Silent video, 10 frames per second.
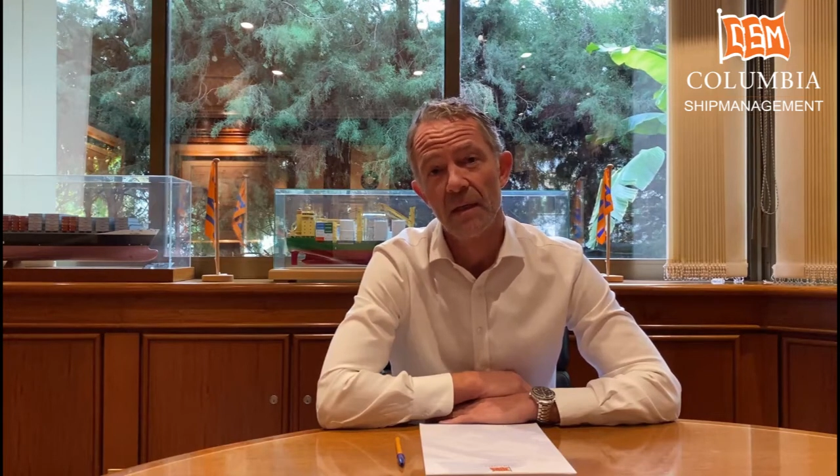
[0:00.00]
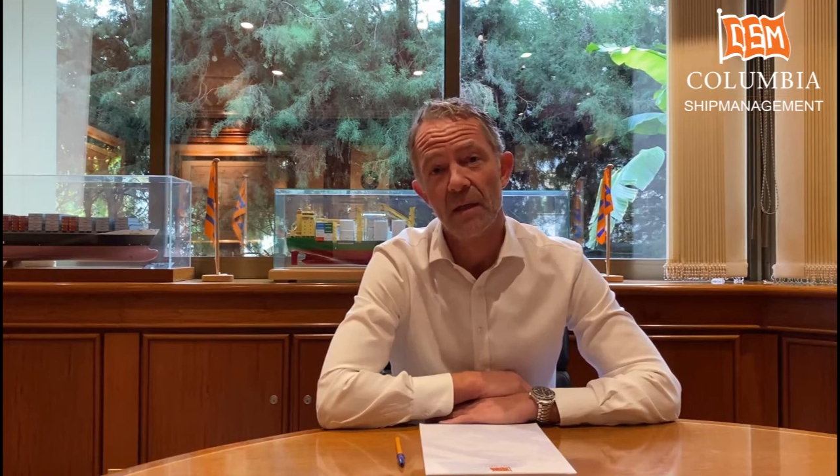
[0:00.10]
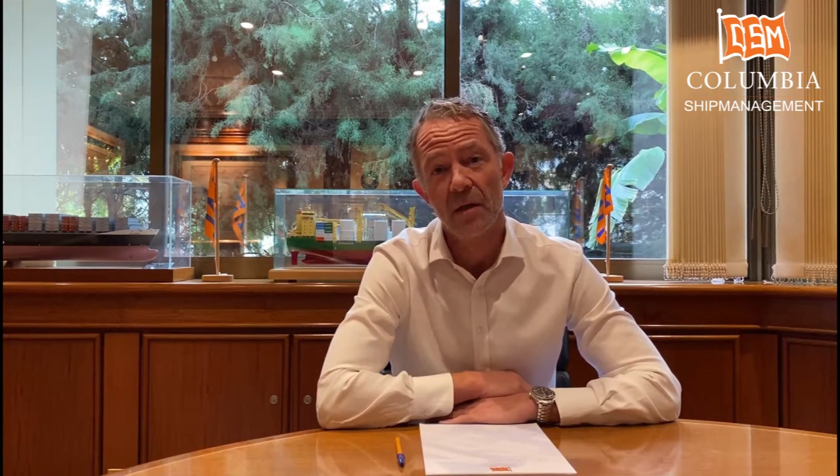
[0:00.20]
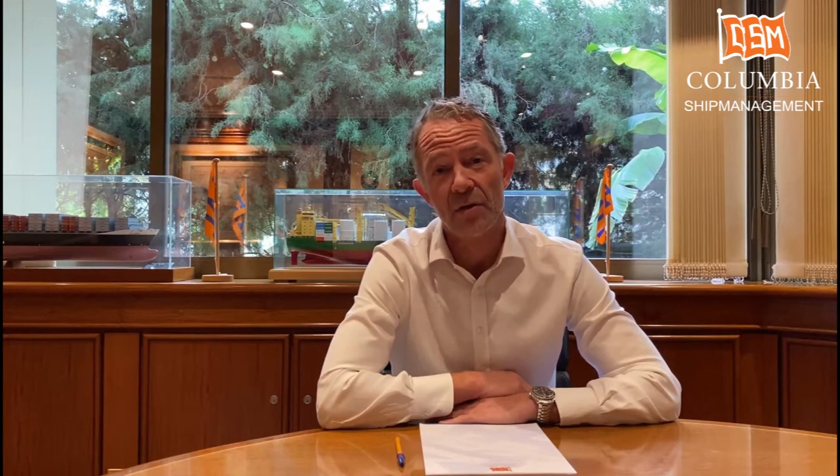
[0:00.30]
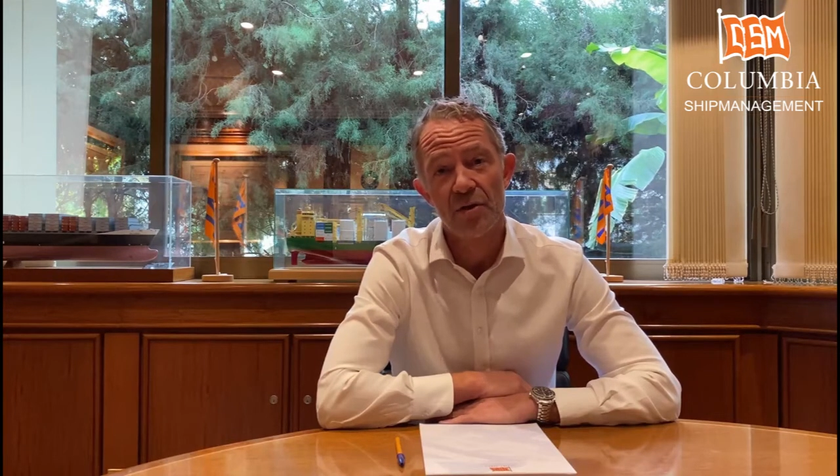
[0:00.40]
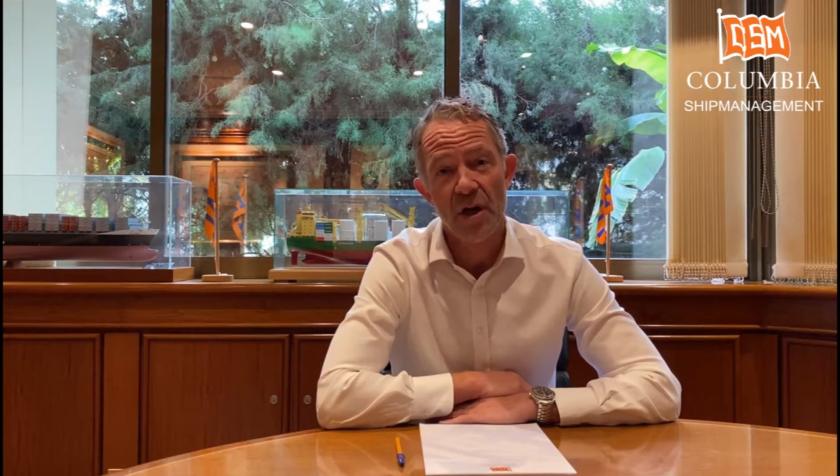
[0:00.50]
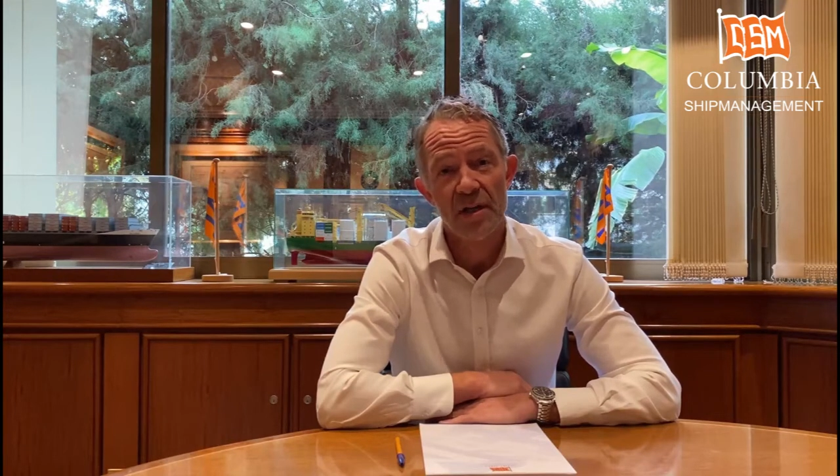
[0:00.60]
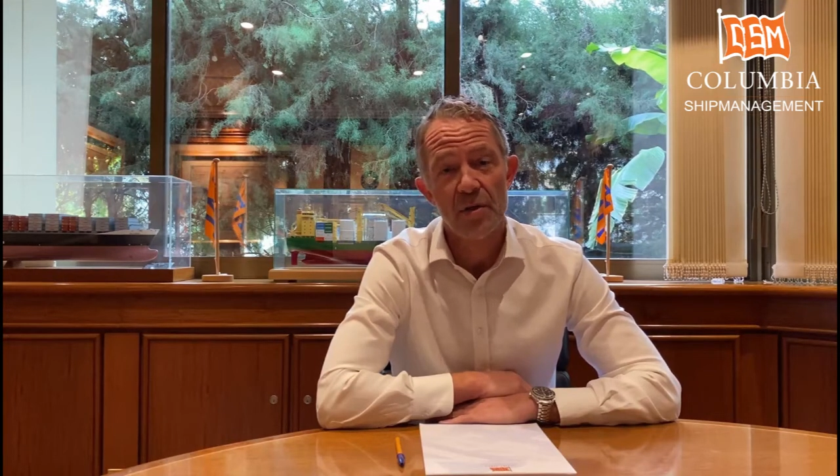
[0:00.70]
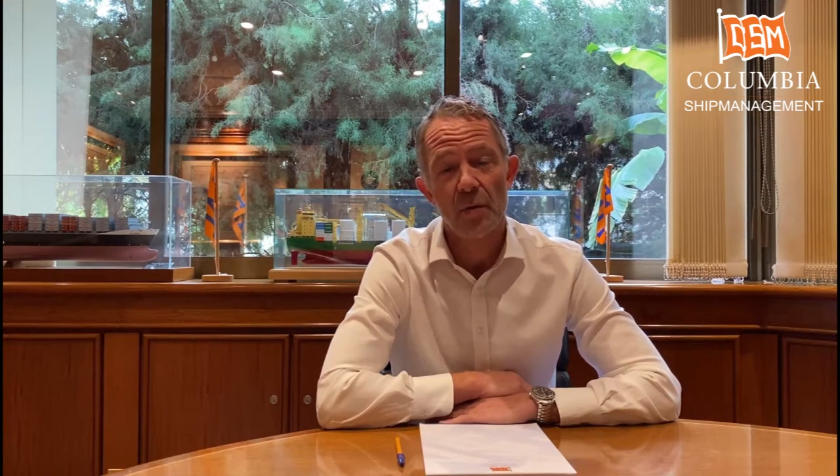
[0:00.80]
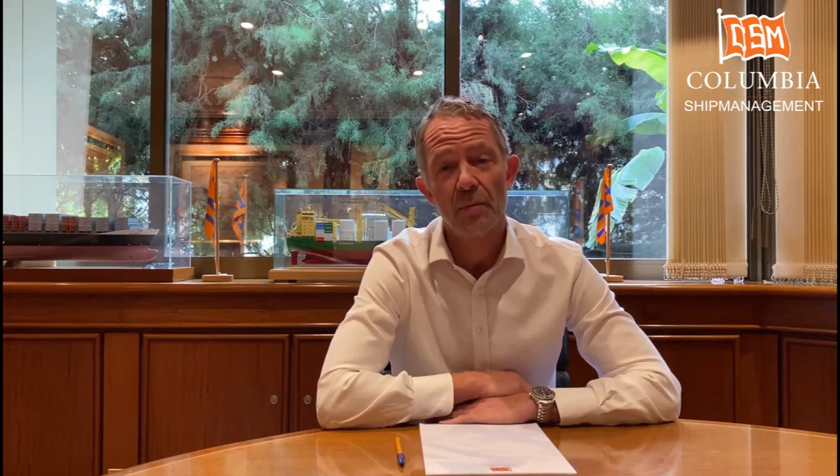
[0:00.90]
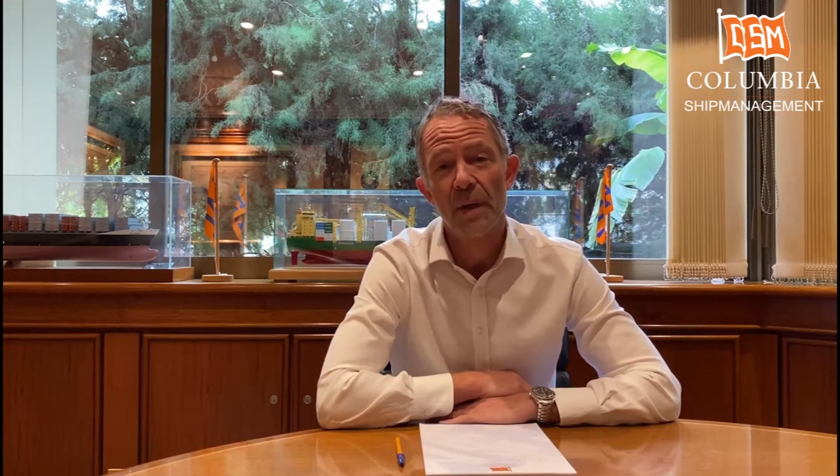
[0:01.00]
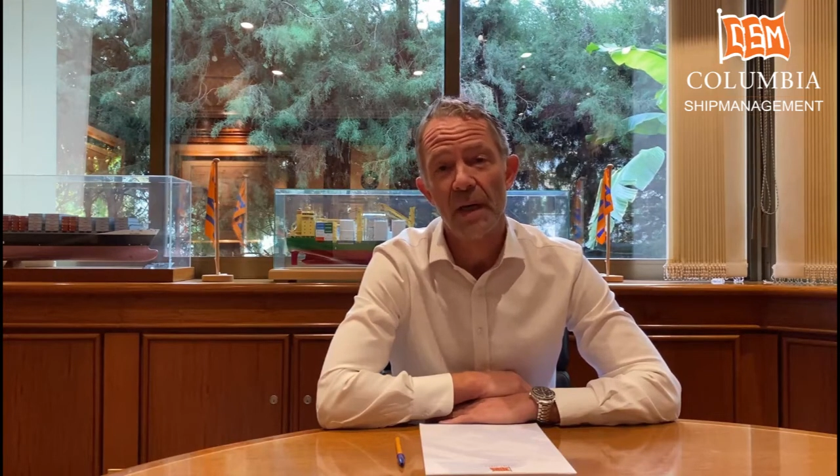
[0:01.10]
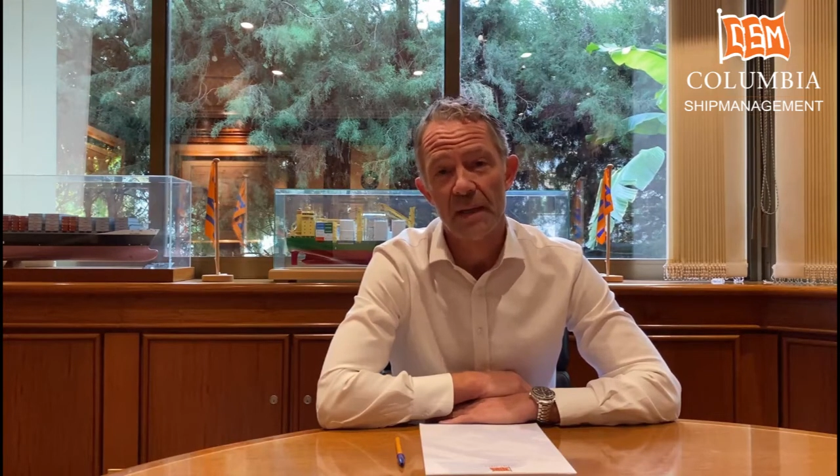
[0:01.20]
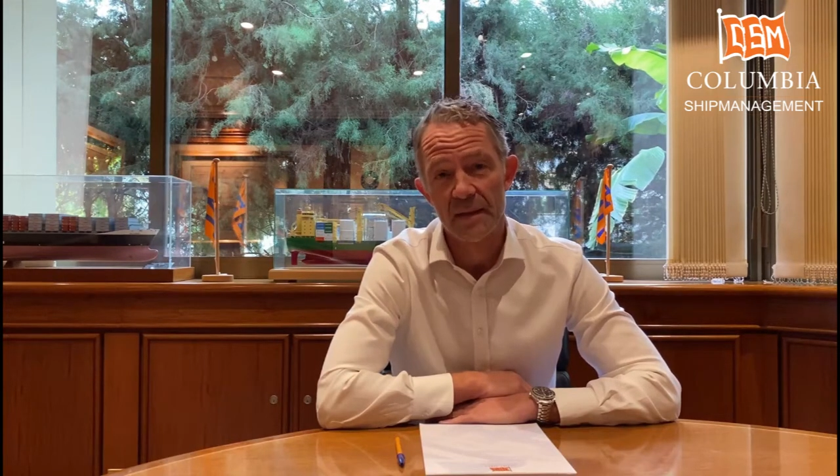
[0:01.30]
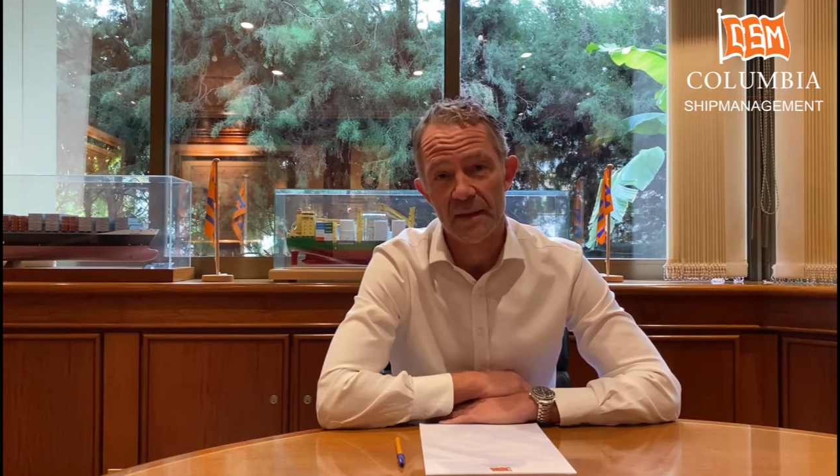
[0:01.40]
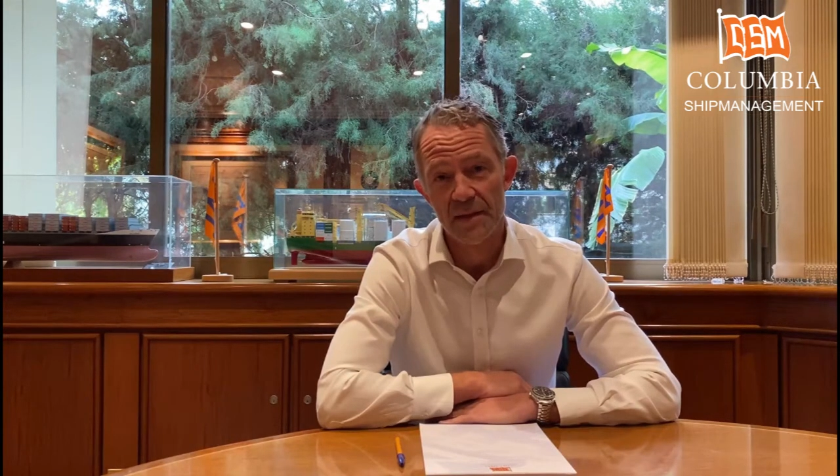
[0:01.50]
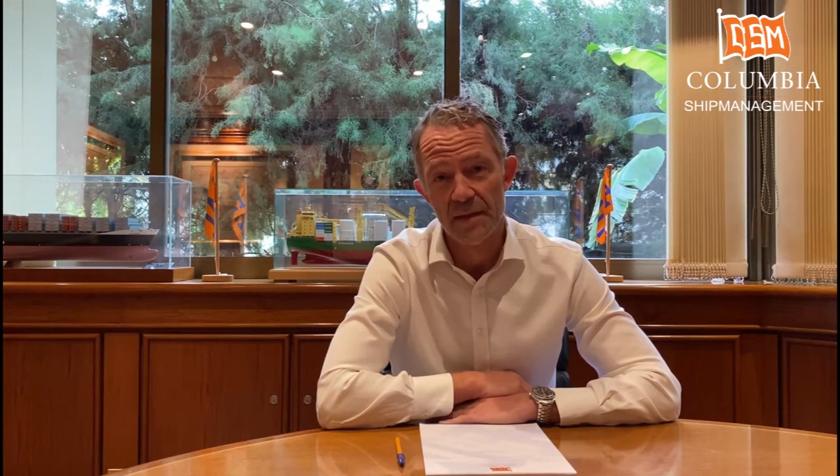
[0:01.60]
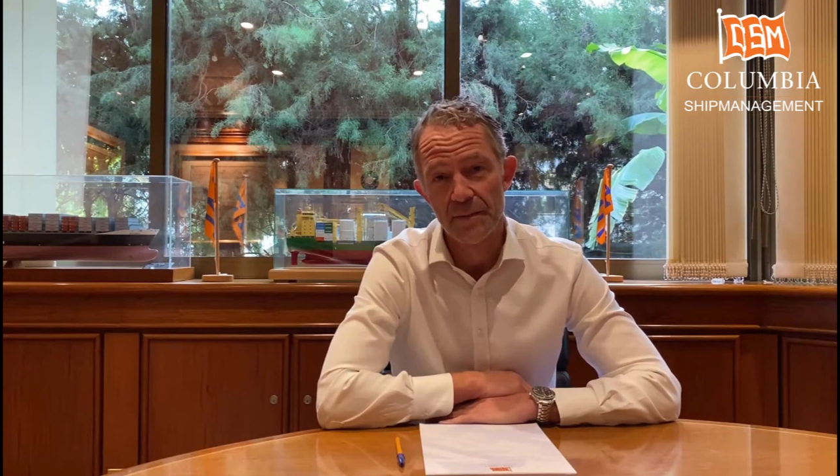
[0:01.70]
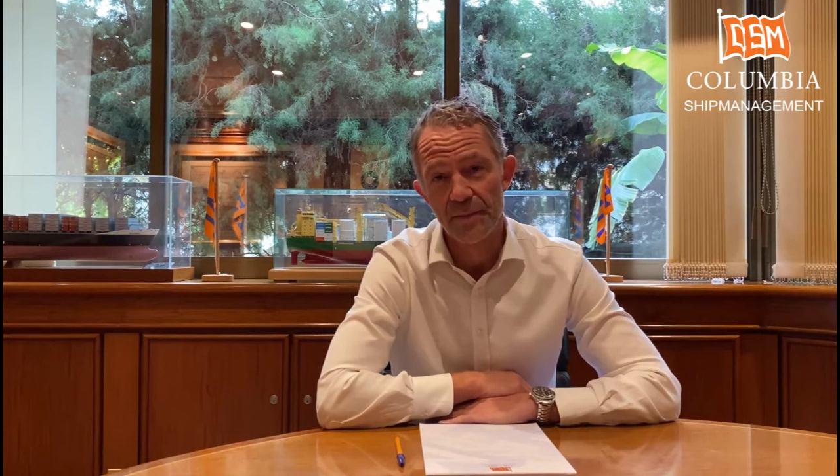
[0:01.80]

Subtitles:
contractual partners.